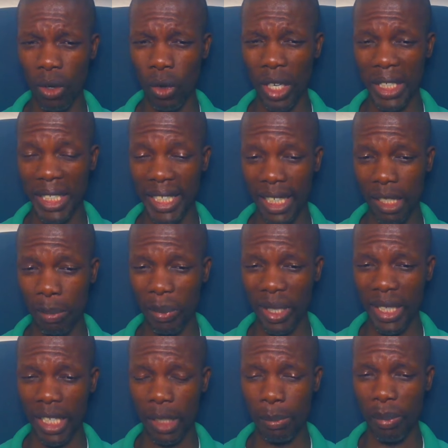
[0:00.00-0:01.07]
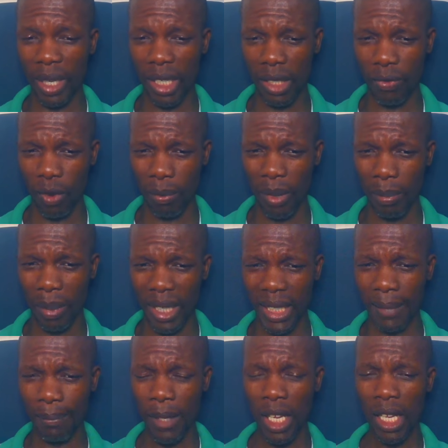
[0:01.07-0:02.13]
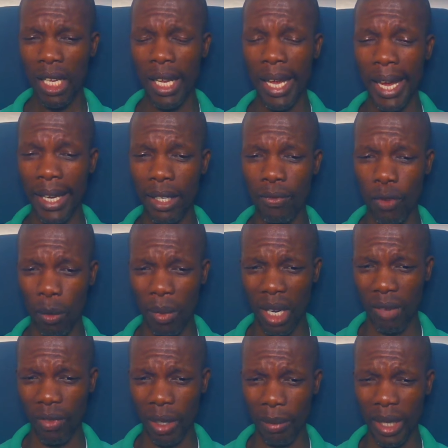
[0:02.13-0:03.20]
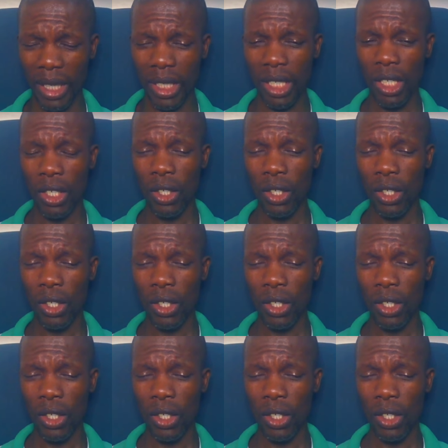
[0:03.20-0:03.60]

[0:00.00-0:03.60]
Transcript: who had just been expelled from the party and from government,